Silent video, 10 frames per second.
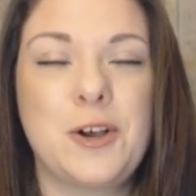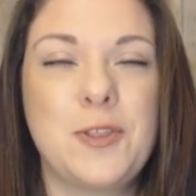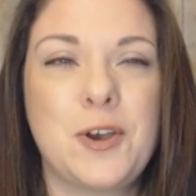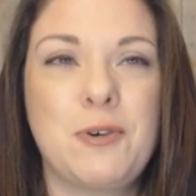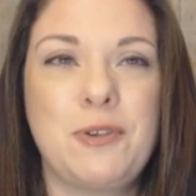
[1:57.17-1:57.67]

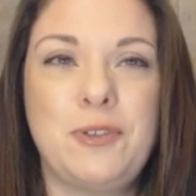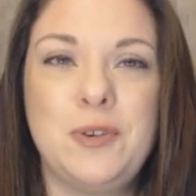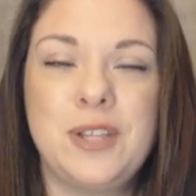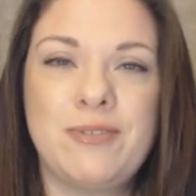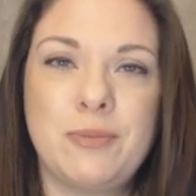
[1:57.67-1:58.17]
Although if
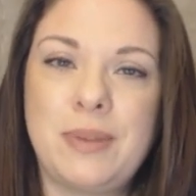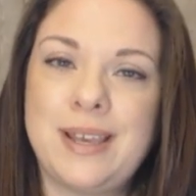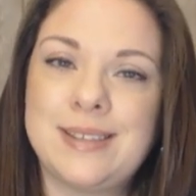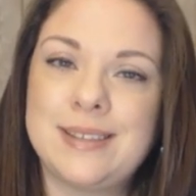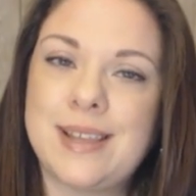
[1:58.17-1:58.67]
you live in
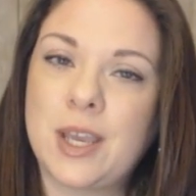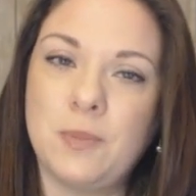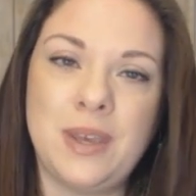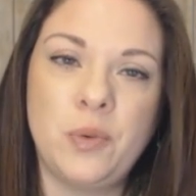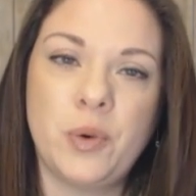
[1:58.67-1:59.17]
places
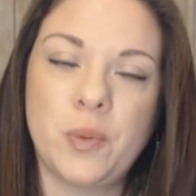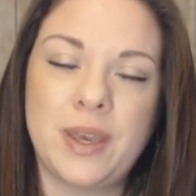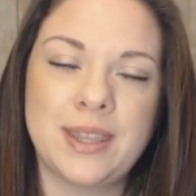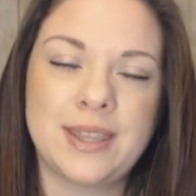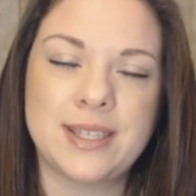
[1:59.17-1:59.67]
like me where
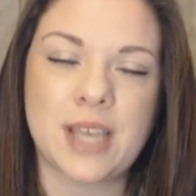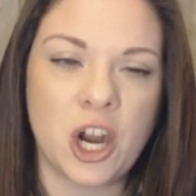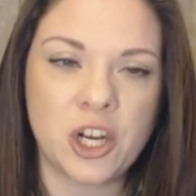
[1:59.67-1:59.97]
we get this